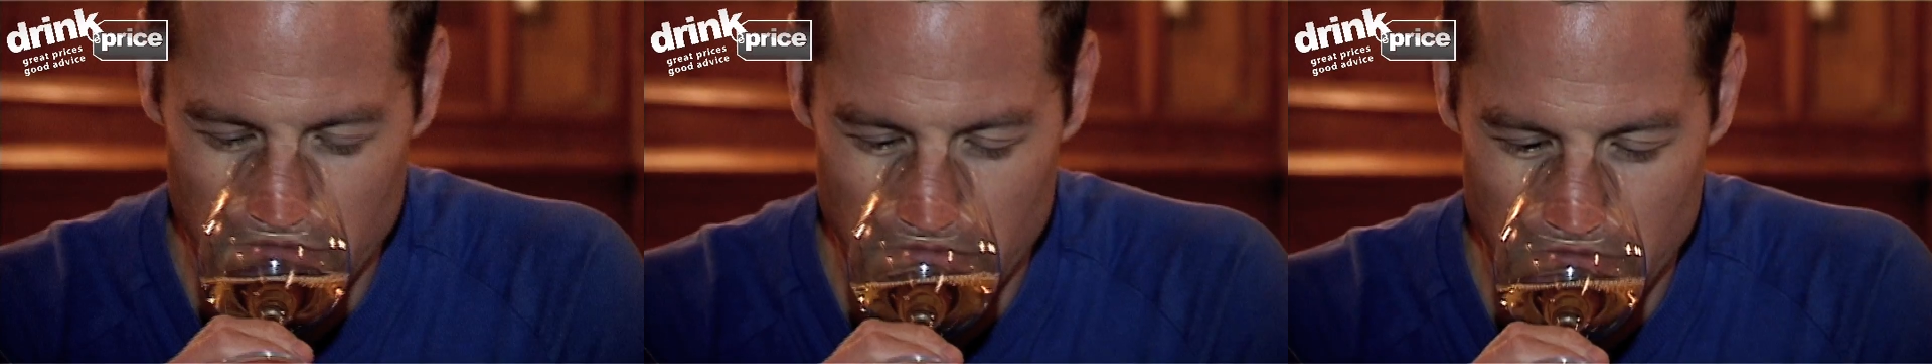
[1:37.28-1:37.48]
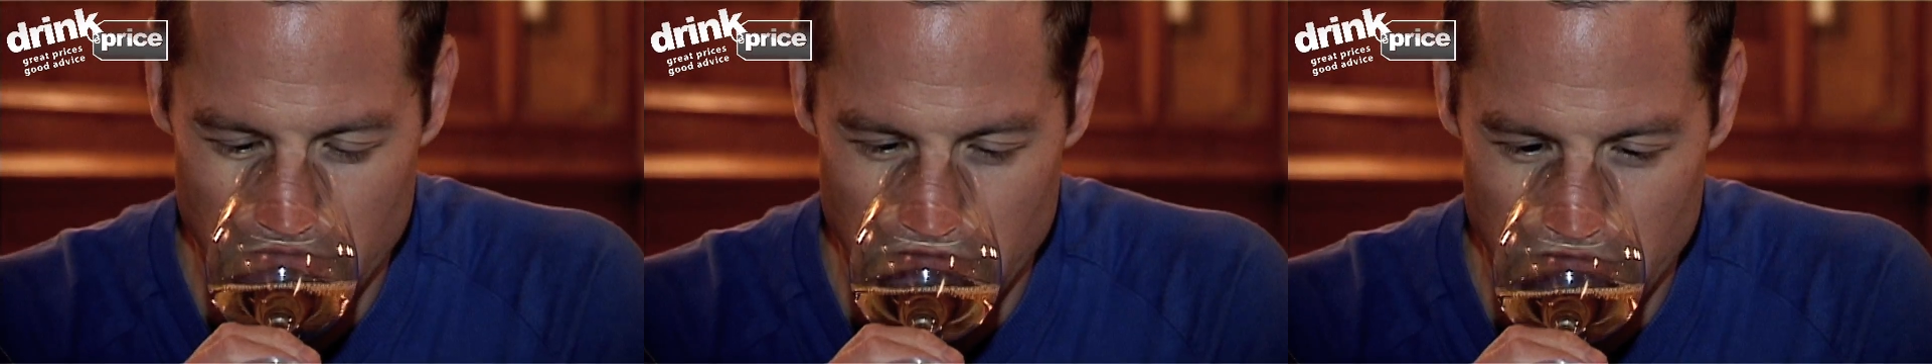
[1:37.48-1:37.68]

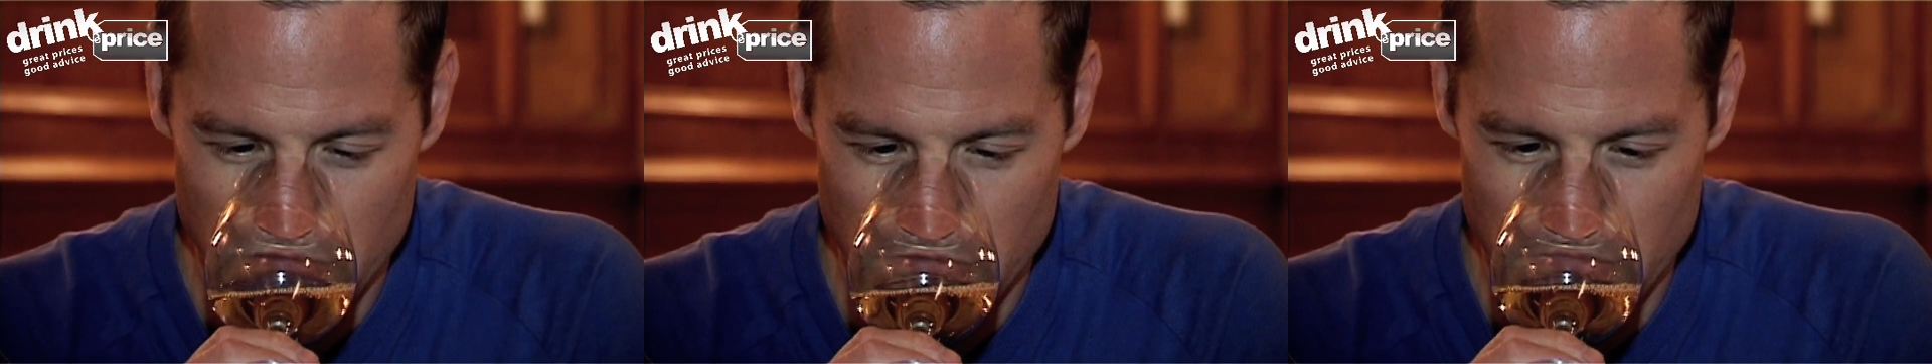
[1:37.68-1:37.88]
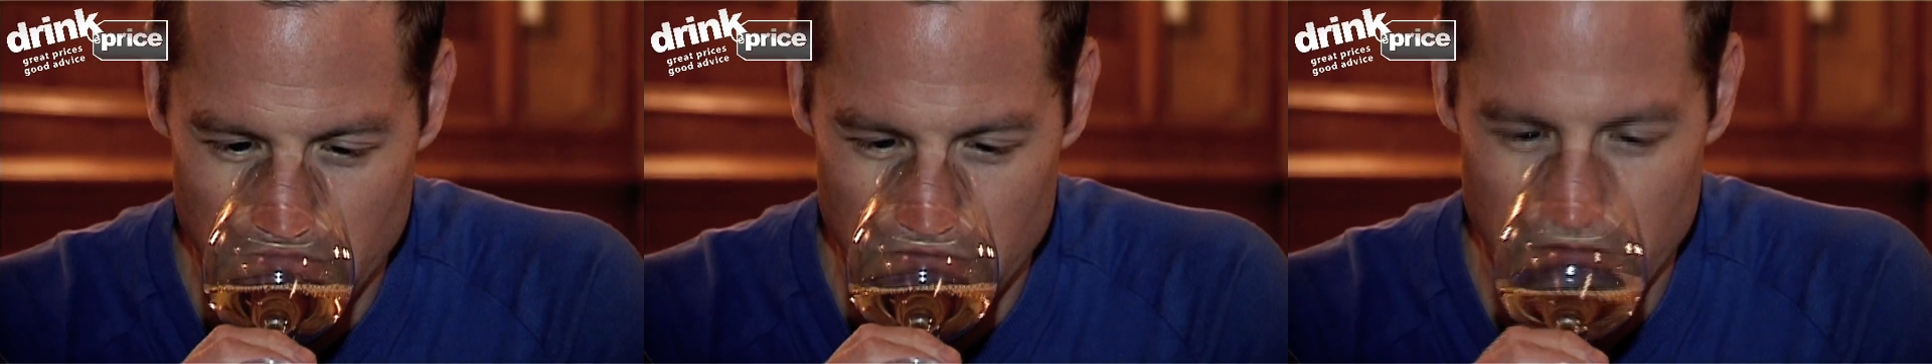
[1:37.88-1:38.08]

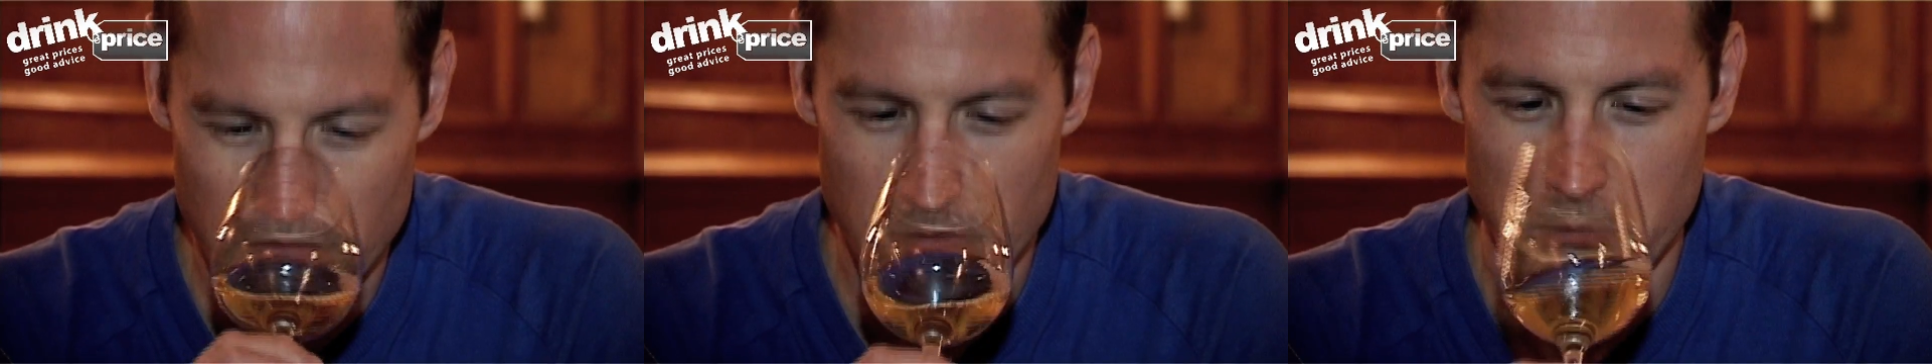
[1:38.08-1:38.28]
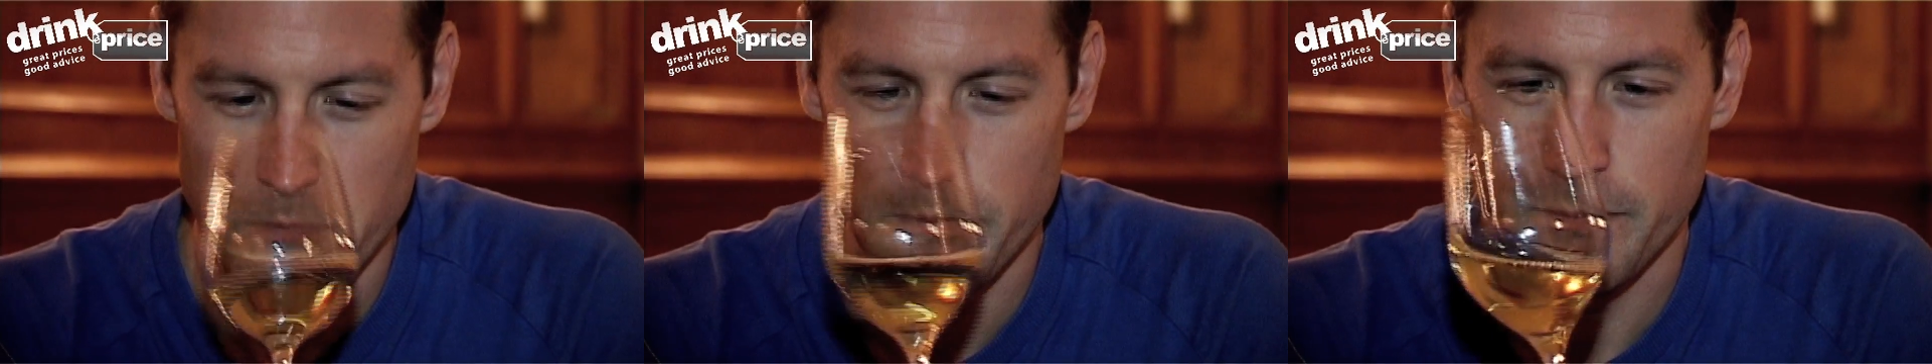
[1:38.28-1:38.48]
Gorgeous
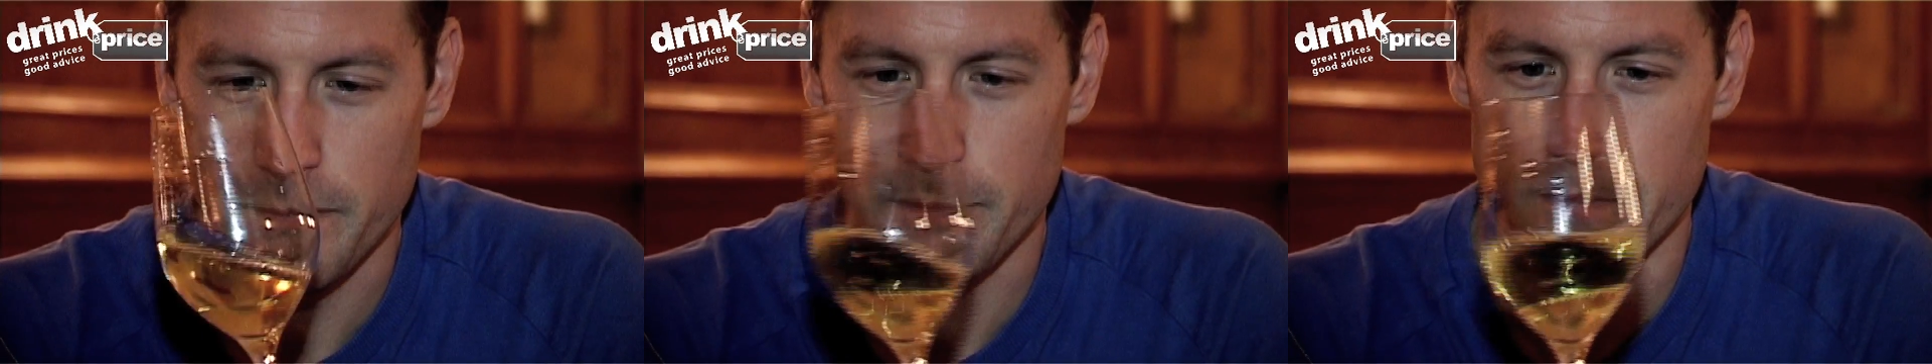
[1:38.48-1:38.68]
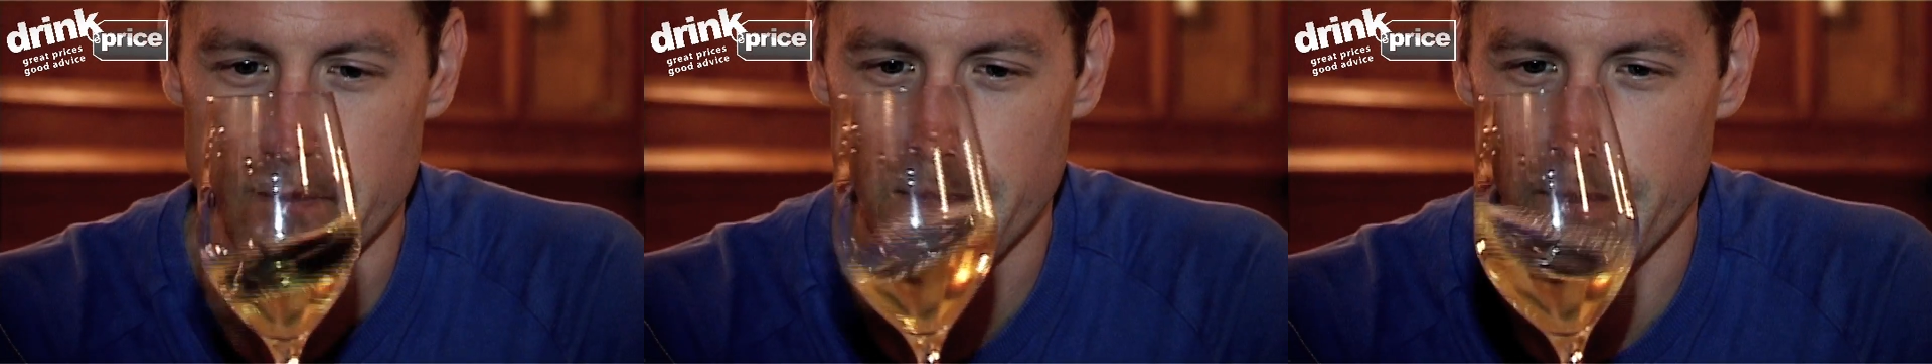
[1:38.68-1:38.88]

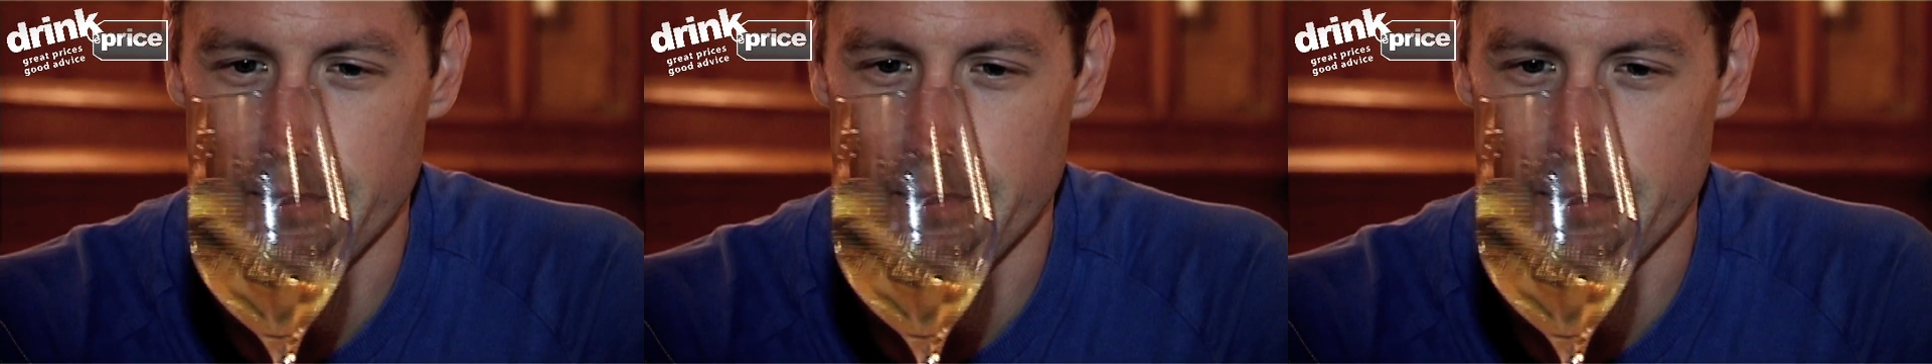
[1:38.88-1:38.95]
melon